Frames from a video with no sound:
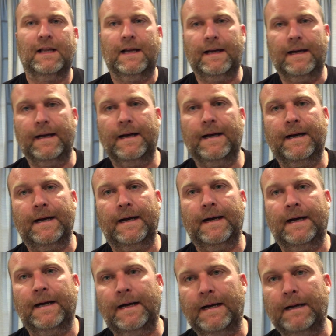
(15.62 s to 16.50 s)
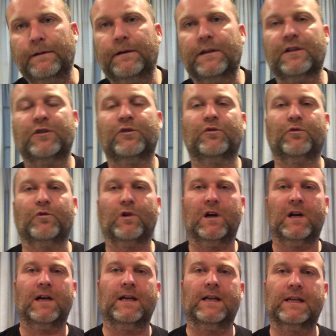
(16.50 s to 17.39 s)
I'm gonna
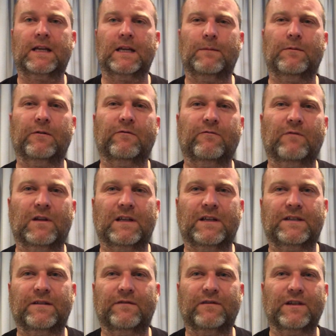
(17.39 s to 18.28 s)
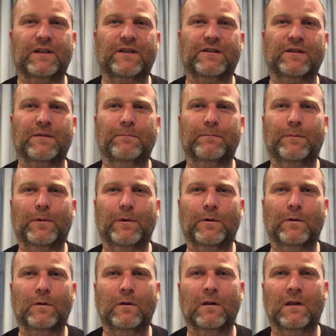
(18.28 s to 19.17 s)
try and keep it relatively
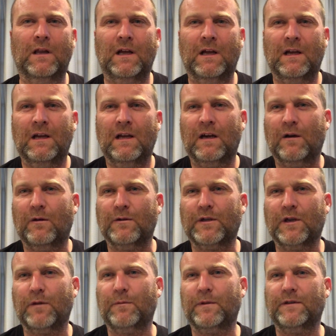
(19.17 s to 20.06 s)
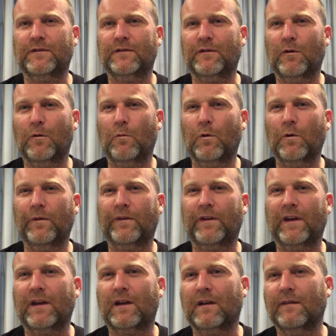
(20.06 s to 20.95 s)
simple. I was hoping to do a
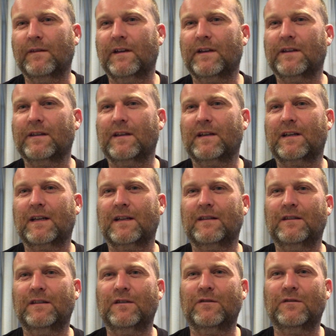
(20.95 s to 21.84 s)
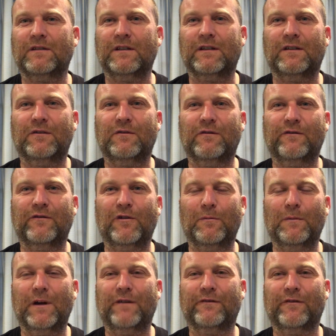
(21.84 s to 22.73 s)
one take on this like I usually do with
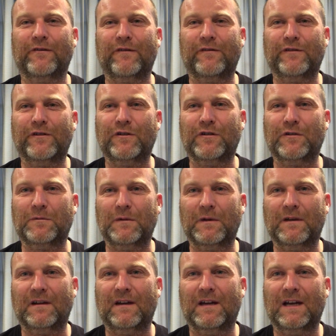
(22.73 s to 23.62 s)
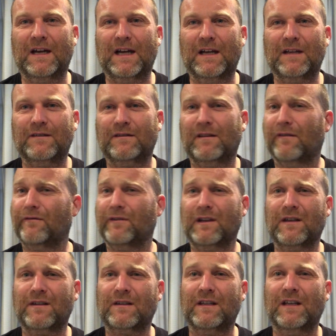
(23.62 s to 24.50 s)
all my other reviews, but I don't
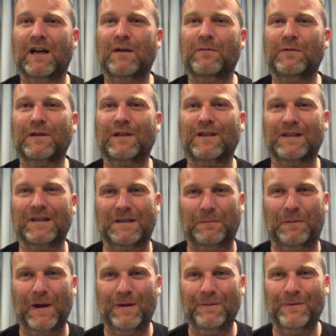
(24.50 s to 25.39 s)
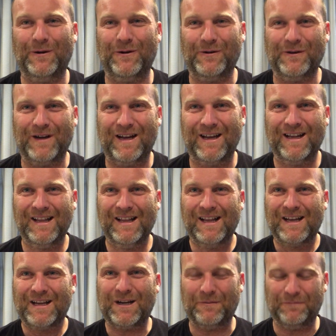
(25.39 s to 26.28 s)
think that's gonna happen because it's a bit more
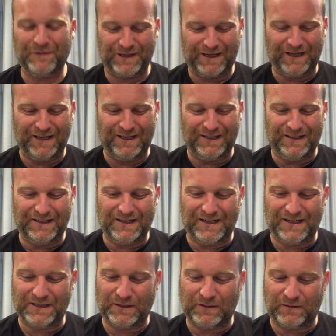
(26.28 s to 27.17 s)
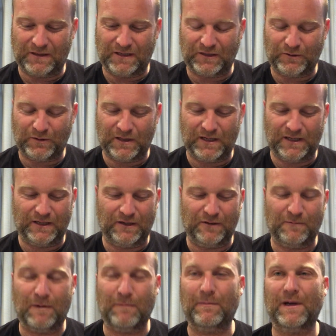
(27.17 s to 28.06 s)
complicated than that. So I'm gonna try and
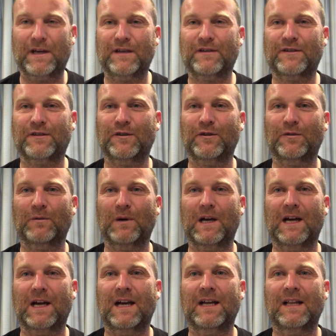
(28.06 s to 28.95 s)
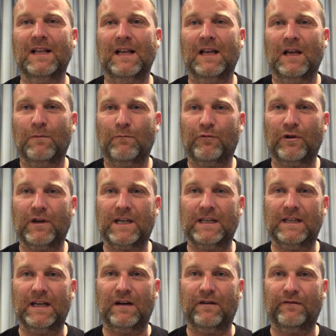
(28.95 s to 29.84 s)
do my best to
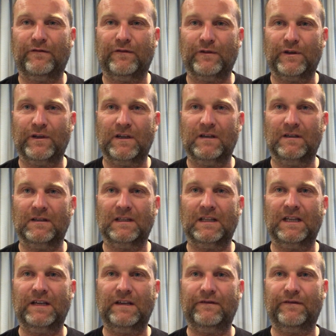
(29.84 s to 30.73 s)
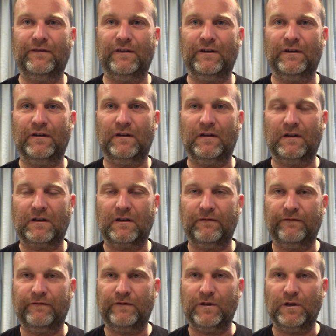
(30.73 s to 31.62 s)
break it down for you, leave the
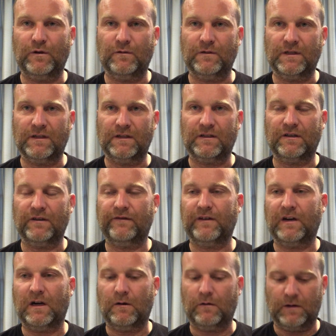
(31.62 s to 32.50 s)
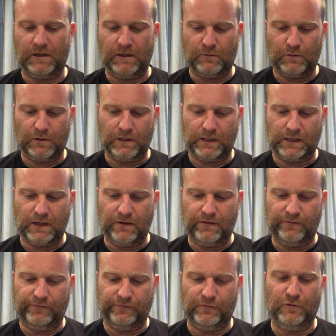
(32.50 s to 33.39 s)
confusing stuff out, and I want to
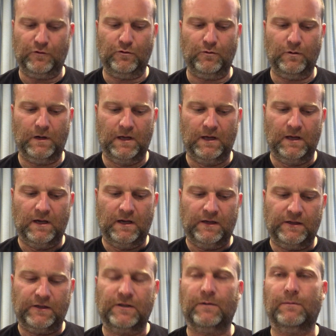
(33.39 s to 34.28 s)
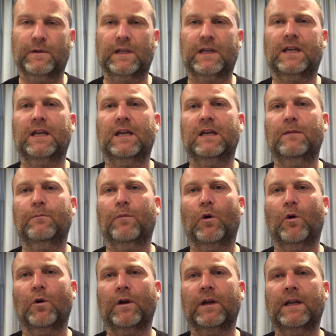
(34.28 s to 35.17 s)
go through some of the key
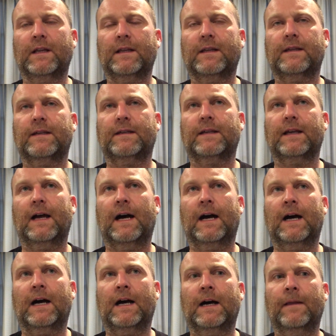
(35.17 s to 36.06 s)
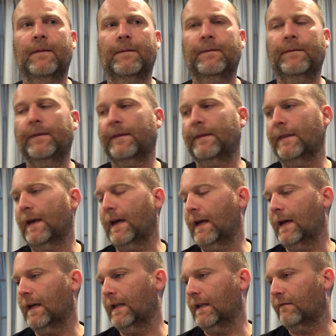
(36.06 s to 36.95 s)
points, and
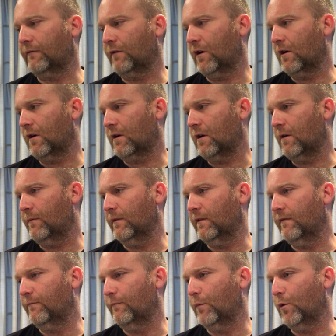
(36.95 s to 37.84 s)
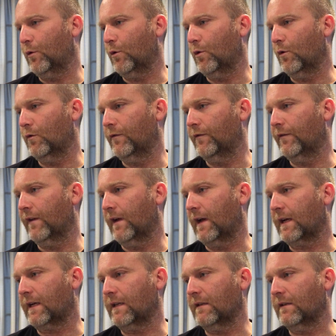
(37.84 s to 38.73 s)
then I've got a couple of boards
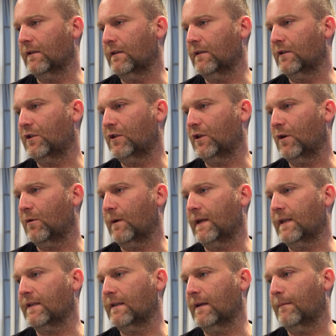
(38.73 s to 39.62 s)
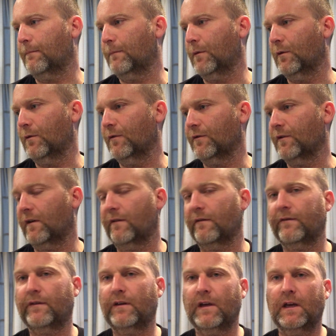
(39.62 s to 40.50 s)
that I can show examples
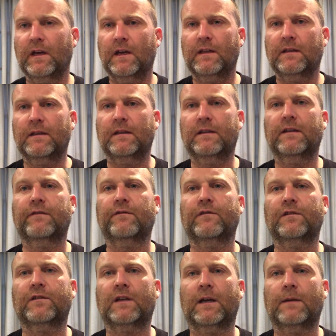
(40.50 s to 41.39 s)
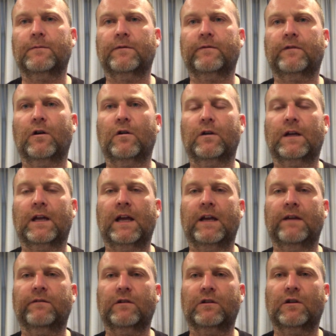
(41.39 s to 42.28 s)
of the different types of
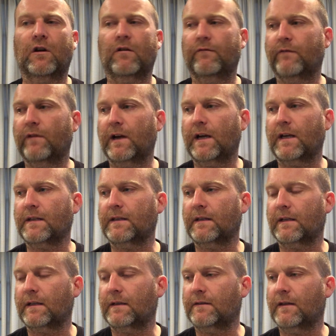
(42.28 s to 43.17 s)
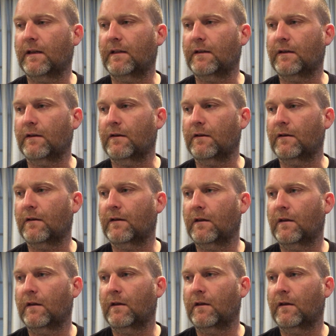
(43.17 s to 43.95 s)
concave and convex, and I can tell you